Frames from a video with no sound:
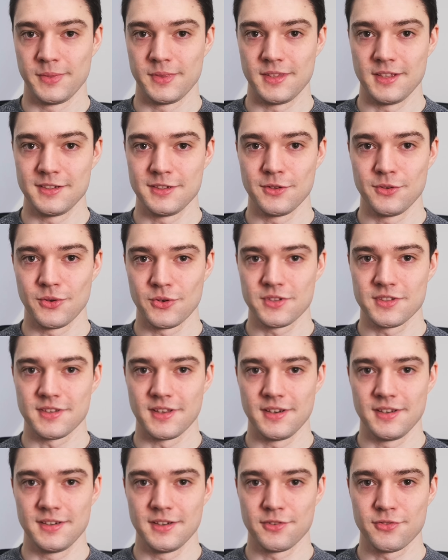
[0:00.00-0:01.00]
Did you notice
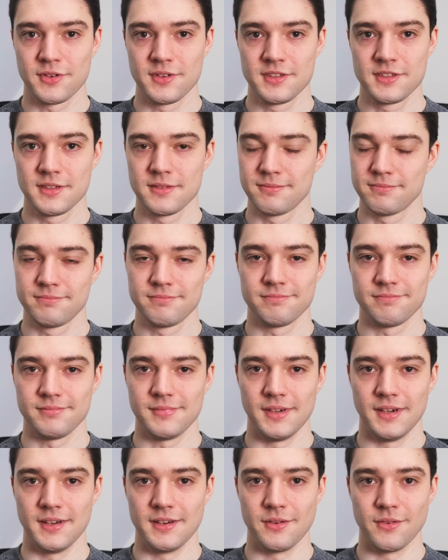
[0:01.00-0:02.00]
any difference?
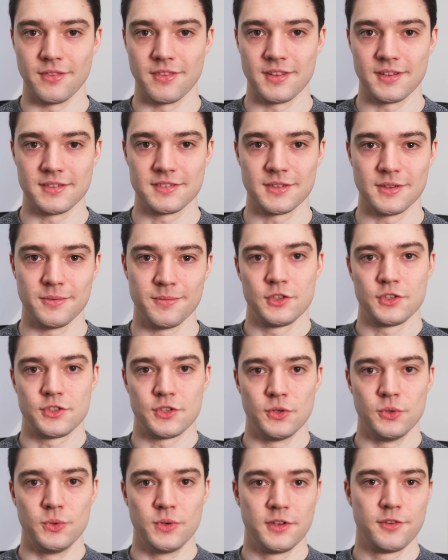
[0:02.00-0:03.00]
I don't think so.
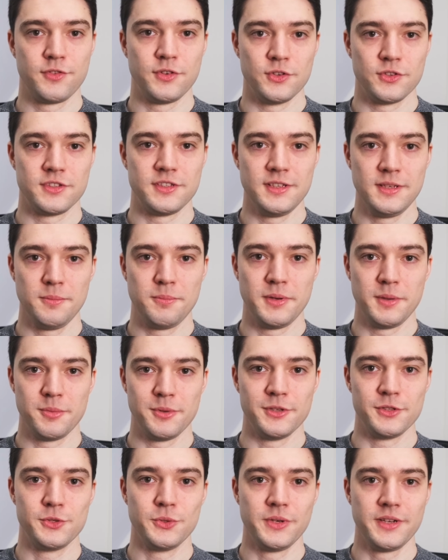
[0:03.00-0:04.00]
So if you see
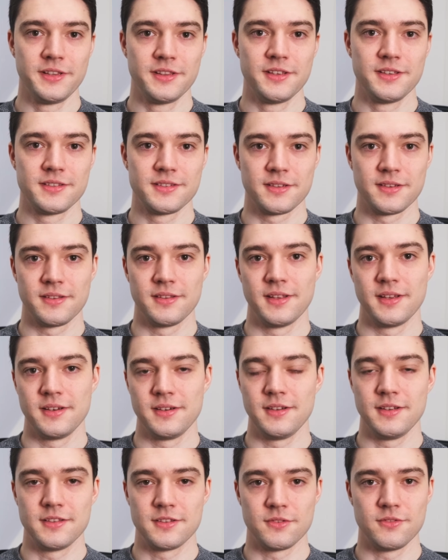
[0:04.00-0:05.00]
people doing this,
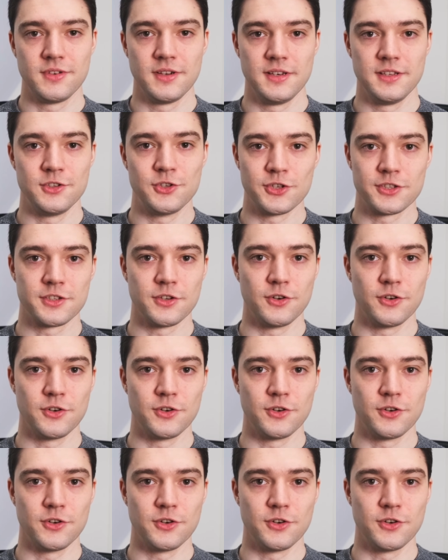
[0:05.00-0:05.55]
then it's really just